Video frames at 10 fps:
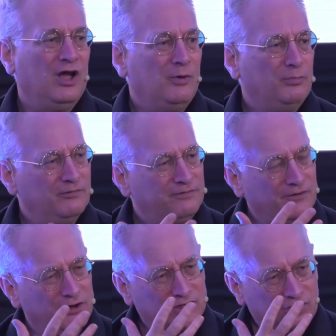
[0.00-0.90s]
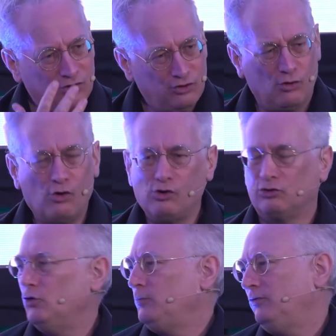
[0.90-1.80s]
But for a core
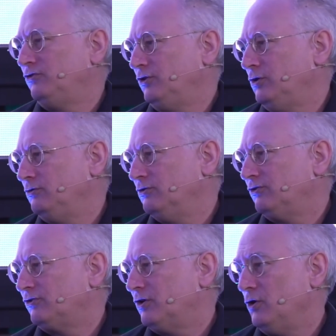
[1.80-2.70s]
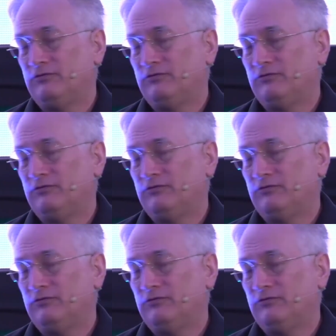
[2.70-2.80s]
group of students who,